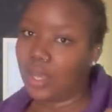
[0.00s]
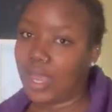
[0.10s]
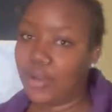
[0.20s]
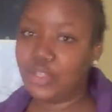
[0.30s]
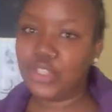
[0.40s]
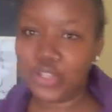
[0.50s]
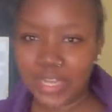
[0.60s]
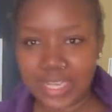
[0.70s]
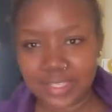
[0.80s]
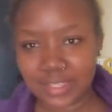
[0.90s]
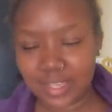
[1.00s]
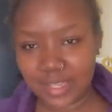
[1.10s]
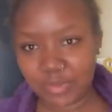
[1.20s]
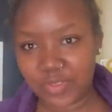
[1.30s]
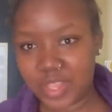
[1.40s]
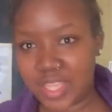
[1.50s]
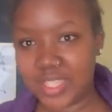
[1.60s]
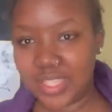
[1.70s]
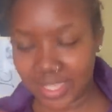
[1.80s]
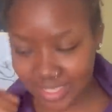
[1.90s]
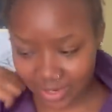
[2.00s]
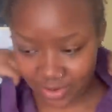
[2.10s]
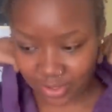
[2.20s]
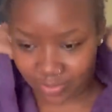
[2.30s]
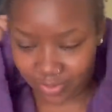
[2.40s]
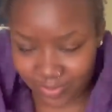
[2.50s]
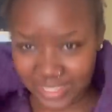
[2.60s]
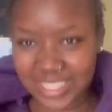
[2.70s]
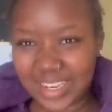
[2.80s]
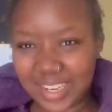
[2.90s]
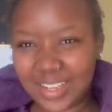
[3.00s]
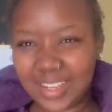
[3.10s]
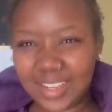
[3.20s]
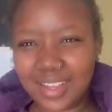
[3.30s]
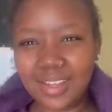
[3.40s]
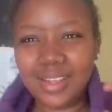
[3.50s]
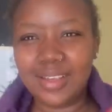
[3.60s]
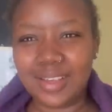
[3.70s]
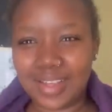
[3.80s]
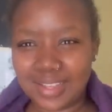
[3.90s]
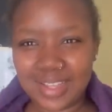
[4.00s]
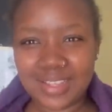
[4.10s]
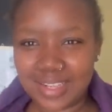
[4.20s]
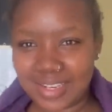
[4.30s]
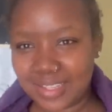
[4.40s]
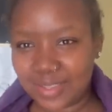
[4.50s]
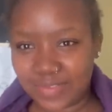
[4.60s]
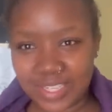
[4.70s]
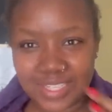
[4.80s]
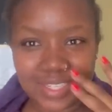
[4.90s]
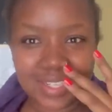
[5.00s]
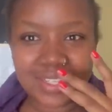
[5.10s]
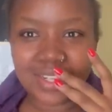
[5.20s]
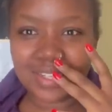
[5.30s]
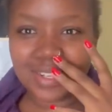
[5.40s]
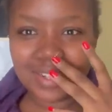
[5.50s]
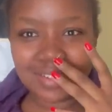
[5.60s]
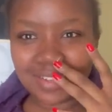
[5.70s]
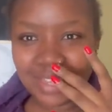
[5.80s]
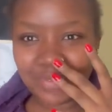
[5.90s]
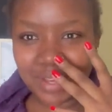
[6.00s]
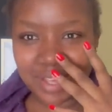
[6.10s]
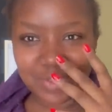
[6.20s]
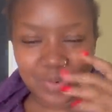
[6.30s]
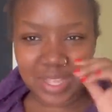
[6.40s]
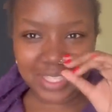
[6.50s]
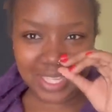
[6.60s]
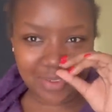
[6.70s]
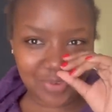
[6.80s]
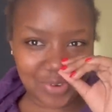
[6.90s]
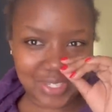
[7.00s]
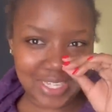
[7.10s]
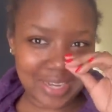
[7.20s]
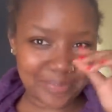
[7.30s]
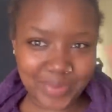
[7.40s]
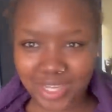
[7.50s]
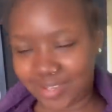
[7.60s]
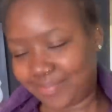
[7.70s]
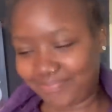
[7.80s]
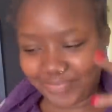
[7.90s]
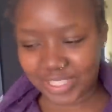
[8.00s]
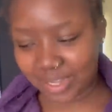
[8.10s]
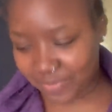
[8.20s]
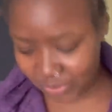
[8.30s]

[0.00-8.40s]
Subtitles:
I want to show you guys some of the things that I got from Italy, and then the rest of the details I'll give you guys once I've gotten myself